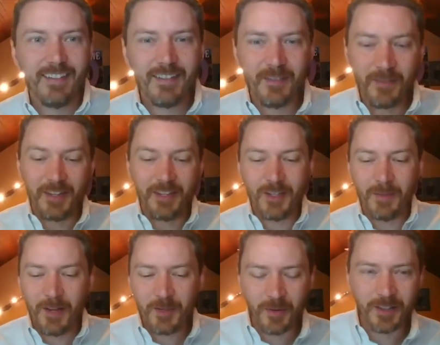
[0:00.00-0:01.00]
Thank you so
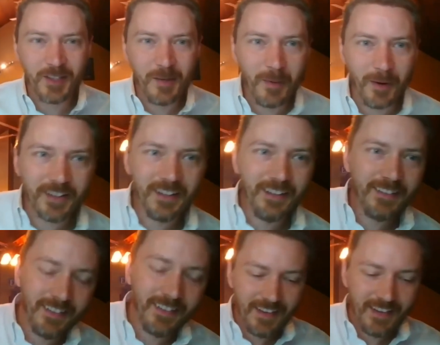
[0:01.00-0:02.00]
much, President Barkin,
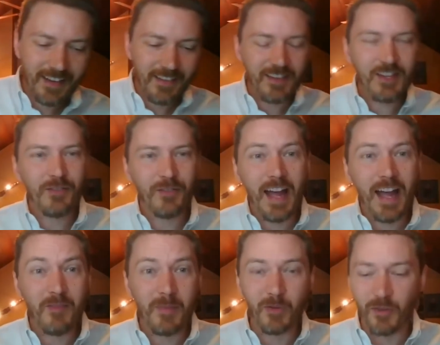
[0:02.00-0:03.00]
and thank you for
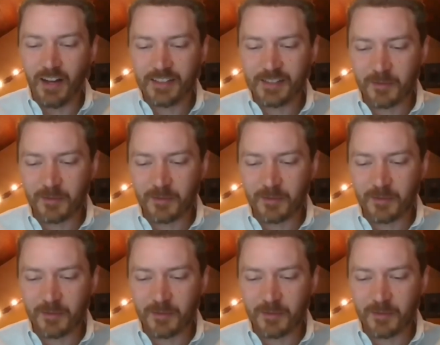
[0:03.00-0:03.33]
having me, Russ.